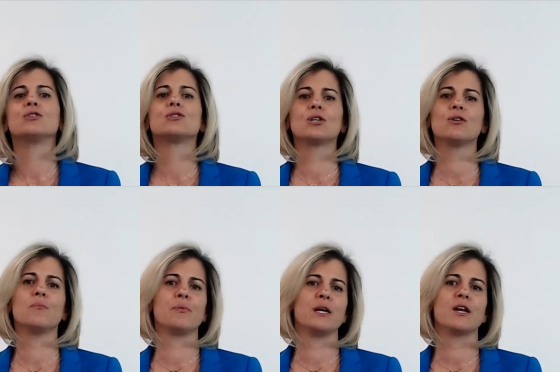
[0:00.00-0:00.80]

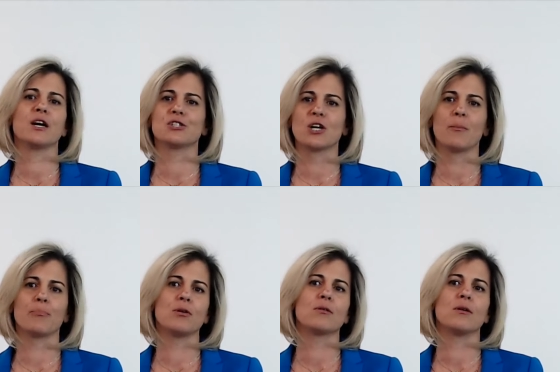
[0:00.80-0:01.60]
2 Beat Our
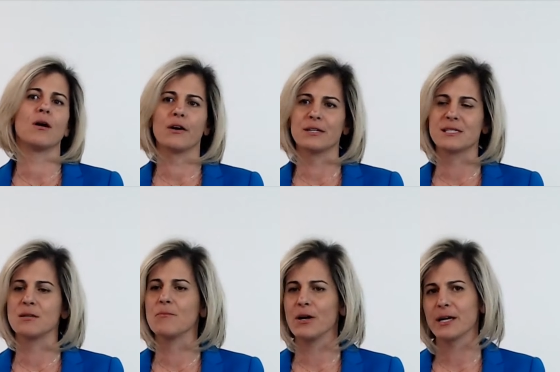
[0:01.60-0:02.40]
Shop local
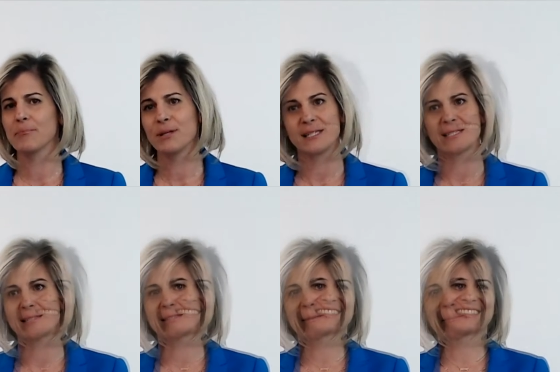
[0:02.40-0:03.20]
artisan
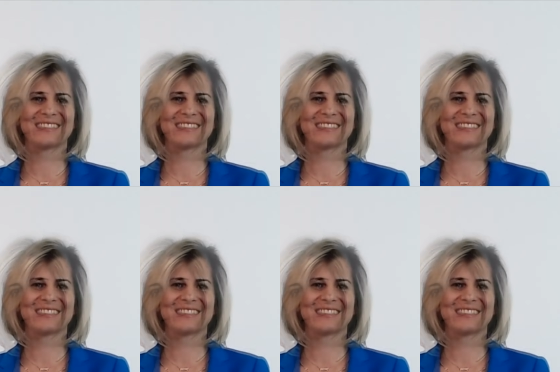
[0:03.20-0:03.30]
marketplaces.